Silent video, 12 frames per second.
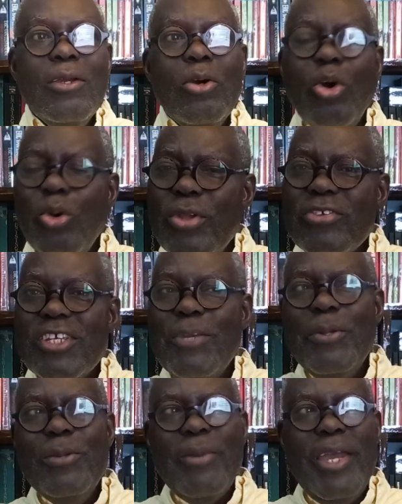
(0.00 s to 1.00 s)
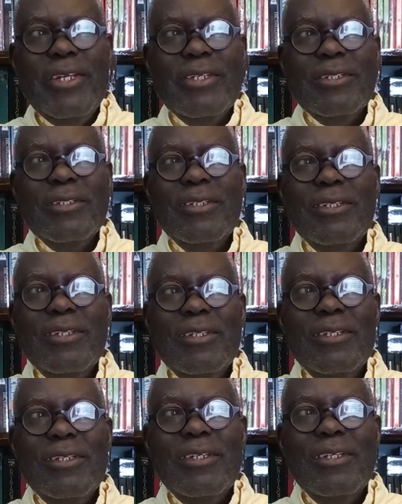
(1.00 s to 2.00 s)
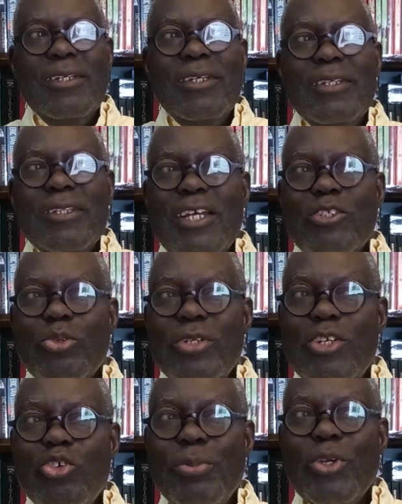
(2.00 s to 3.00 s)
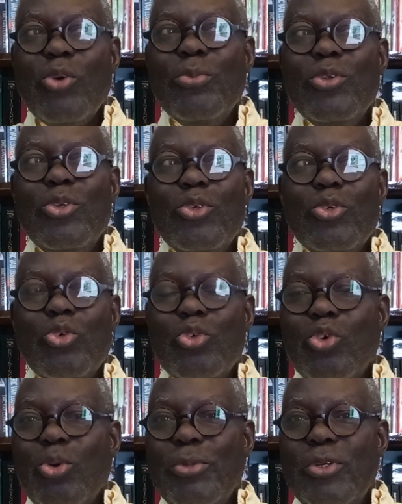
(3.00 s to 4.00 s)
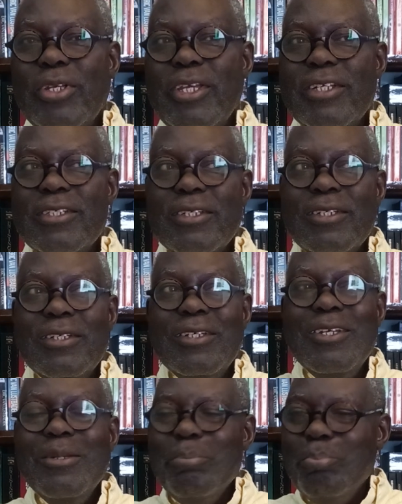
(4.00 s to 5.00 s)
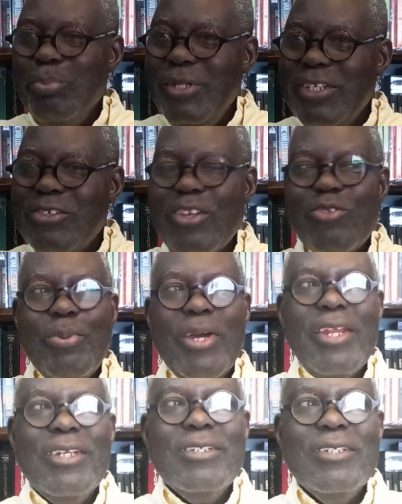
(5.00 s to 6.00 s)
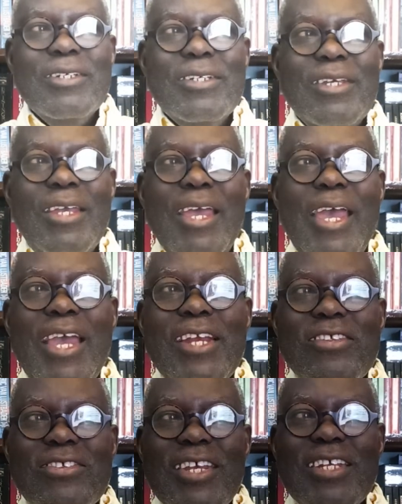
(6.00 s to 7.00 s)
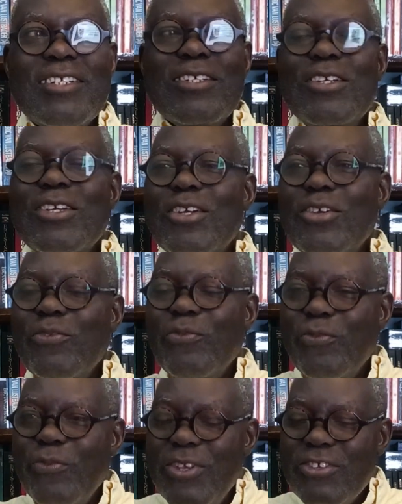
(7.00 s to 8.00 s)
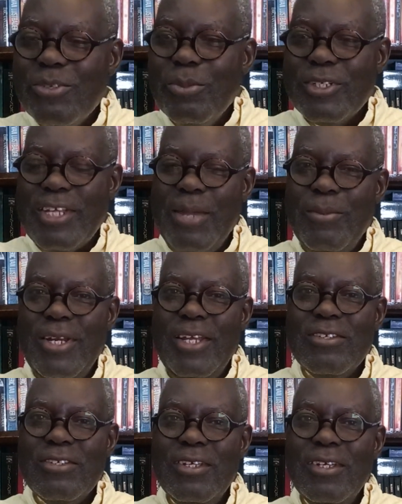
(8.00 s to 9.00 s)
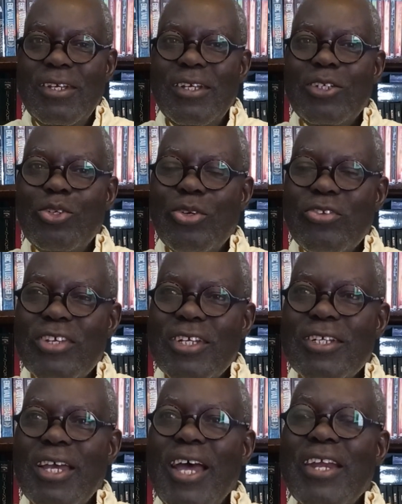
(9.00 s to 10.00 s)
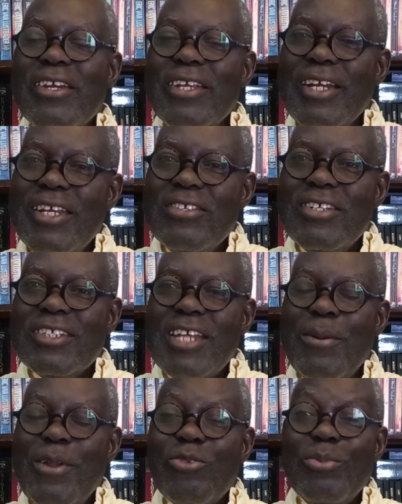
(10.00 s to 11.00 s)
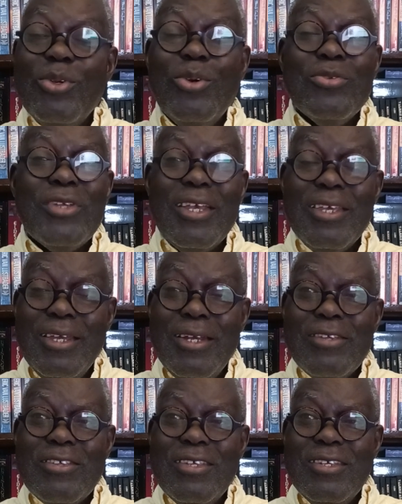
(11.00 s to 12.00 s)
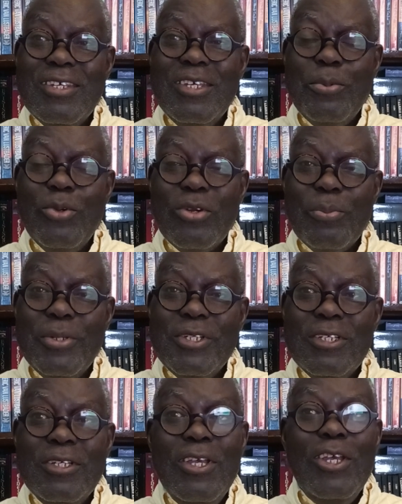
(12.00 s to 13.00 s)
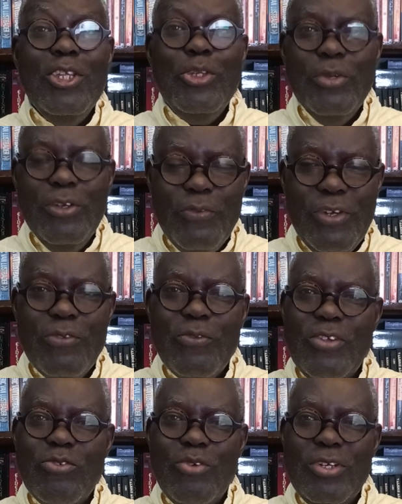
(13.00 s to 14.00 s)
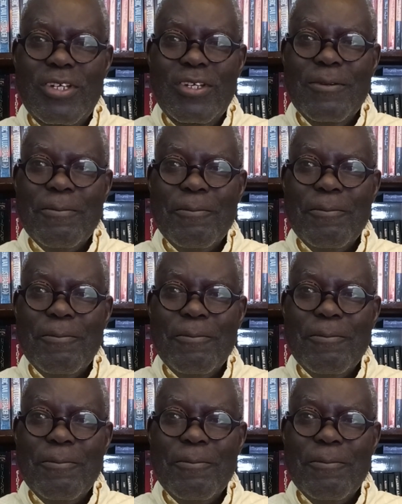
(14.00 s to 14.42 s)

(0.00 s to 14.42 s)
Always keep in mind that you need to be you could communicate, be transparent, and set feasible timelines. Don't set unrealistic timelines, because again, as I keep on repeating, you will feel frustrated.